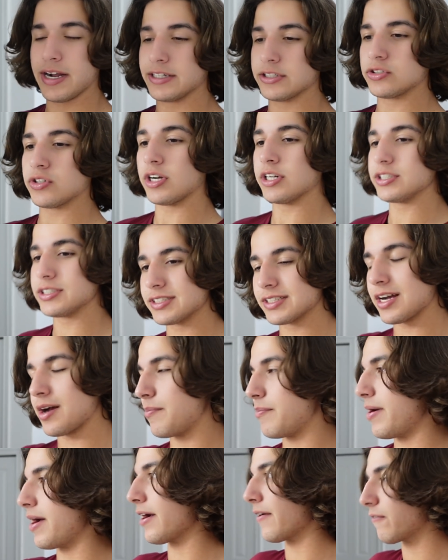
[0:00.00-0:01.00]
right, so I just got
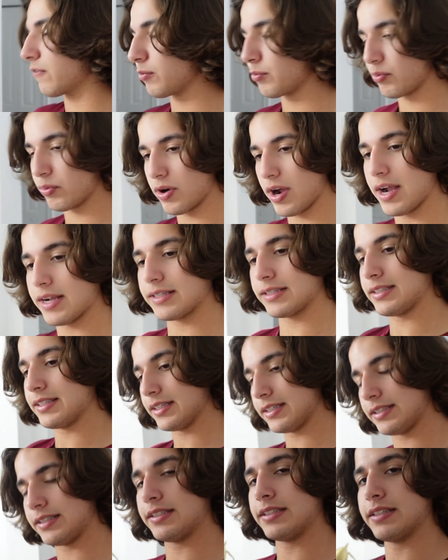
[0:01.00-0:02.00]
back from
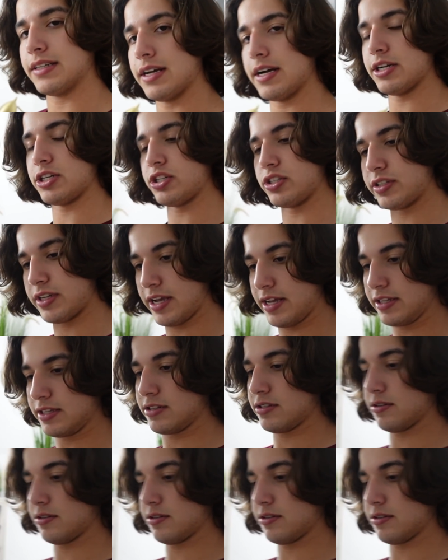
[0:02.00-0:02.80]
practice. I just ate